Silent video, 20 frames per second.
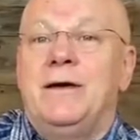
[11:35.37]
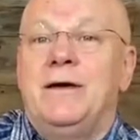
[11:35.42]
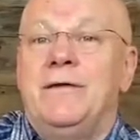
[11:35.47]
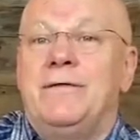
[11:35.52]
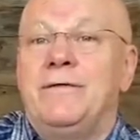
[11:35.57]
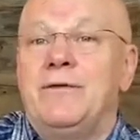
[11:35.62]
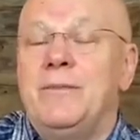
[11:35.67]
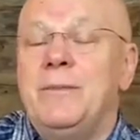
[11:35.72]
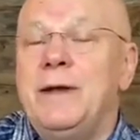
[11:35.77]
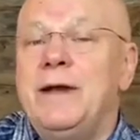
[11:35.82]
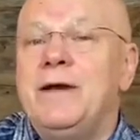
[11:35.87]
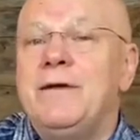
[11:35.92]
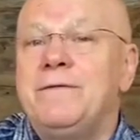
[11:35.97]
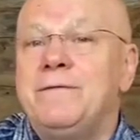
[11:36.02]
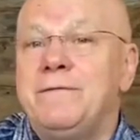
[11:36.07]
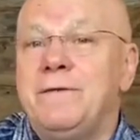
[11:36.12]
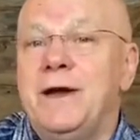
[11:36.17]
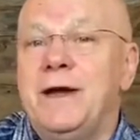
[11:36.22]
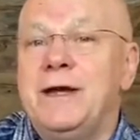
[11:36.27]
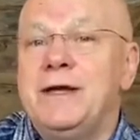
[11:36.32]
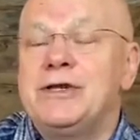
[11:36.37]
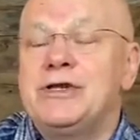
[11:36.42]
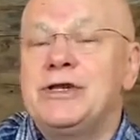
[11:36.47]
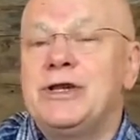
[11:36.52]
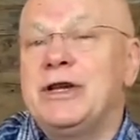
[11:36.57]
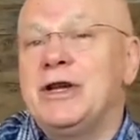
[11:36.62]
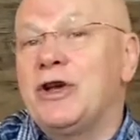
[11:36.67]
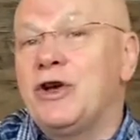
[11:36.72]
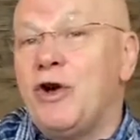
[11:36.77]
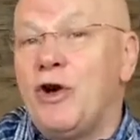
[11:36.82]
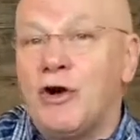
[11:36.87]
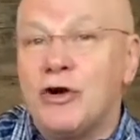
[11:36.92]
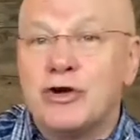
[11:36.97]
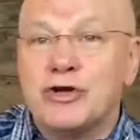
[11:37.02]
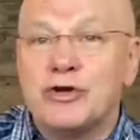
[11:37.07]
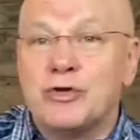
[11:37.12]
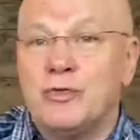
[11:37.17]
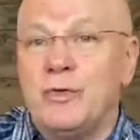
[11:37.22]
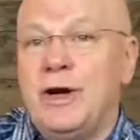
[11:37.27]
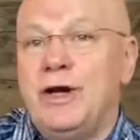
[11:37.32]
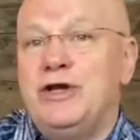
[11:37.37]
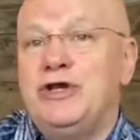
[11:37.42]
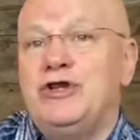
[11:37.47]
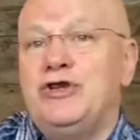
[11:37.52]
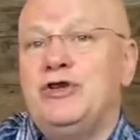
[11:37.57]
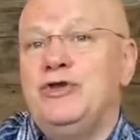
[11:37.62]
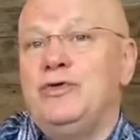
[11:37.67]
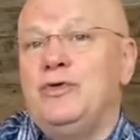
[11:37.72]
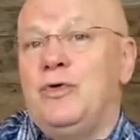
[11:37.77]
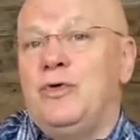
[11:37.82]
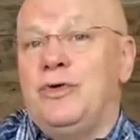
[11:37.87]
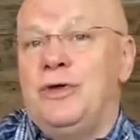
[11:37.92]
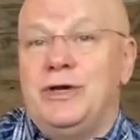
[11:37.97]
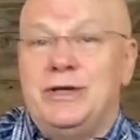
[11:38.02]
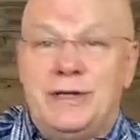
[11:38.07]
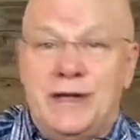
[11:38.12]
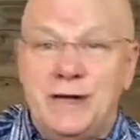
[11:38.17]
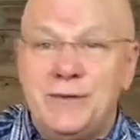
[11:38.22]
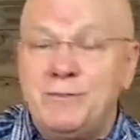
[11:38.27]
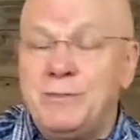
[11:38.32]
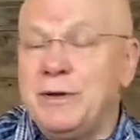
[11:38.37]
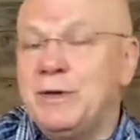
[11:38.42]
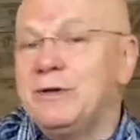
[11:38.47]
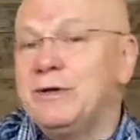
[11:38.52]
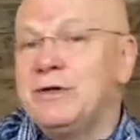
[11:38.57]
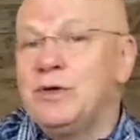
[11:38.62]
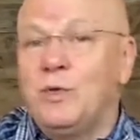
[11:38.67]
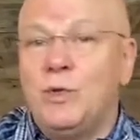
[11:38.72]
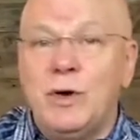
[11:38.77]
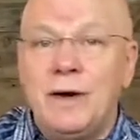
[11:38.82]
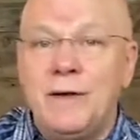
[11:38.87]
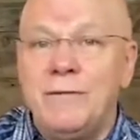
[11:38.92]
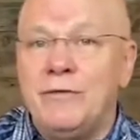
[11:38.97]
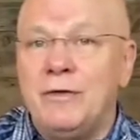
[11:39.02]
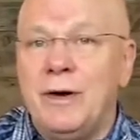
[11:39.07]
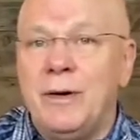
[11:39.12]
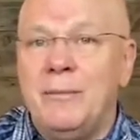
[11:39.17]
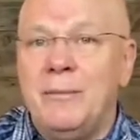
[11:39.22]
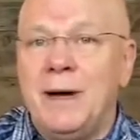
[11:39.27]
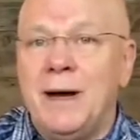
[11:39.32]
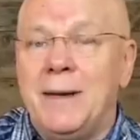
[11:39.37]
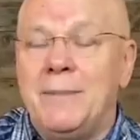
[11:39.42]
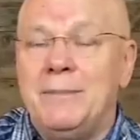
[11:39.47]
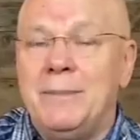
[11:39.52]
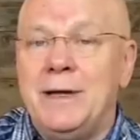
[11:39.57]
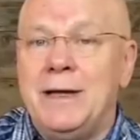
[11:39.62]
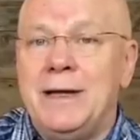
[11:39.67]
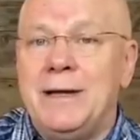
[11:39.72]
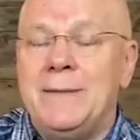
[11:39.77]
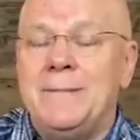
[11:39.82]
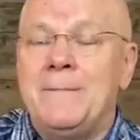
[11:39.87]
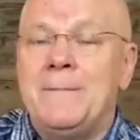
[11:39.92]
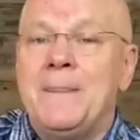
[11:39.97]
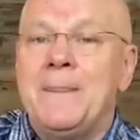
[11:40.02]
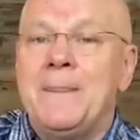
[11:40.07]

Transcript: for me to face in incarceration or the death penalty, whatever it might be,